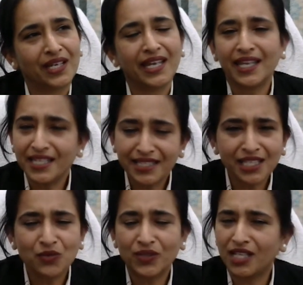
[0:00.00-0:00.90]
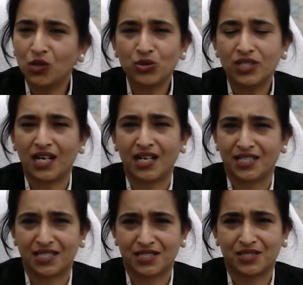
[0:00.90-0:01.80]
anything without
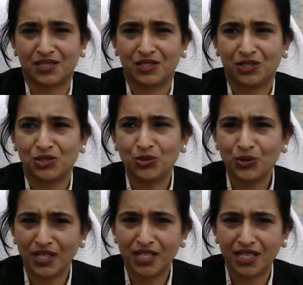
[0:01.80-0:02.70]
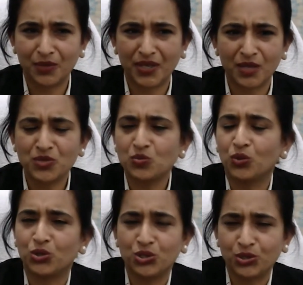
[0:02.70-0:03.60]
heart, it becomes
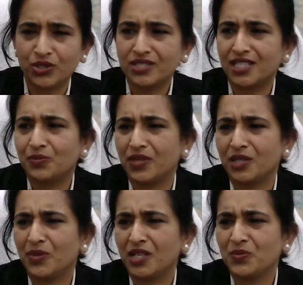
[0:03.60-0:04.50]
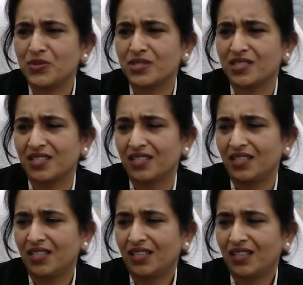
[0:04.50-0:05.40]
monotonous, it becomes
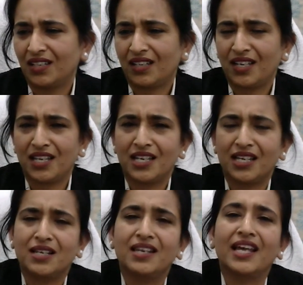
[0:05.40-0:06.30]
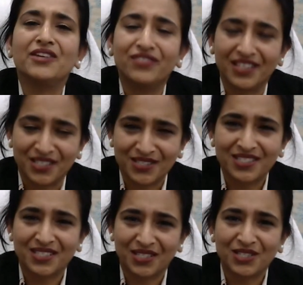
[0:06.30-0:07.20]
lifeless.
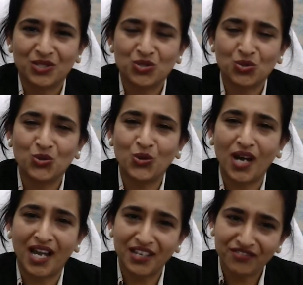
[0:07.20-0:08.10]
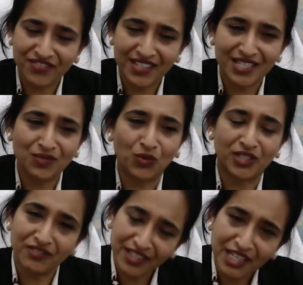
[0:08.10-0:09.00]
So I feel
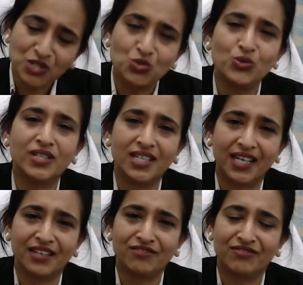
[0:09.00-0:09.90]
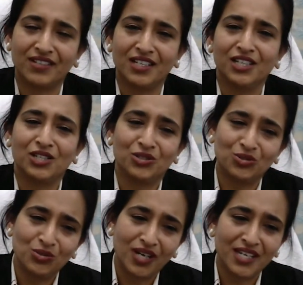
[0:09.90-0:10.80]
whatever I do in life,
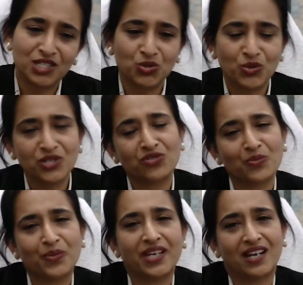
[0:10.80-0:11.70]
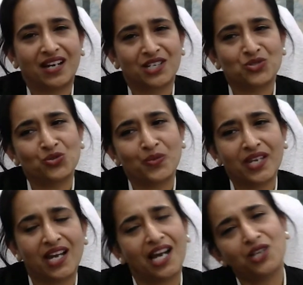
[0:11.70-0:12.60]
I do it from my heart. So my
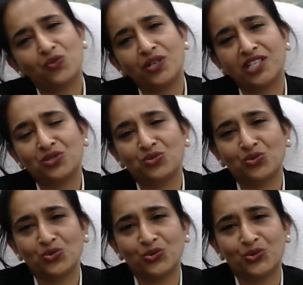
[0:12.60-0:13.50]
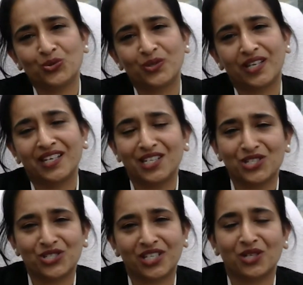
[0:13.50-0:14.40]
heart wanted to do
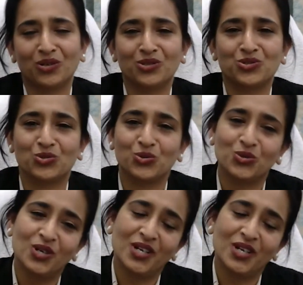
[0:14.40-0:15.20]
English and also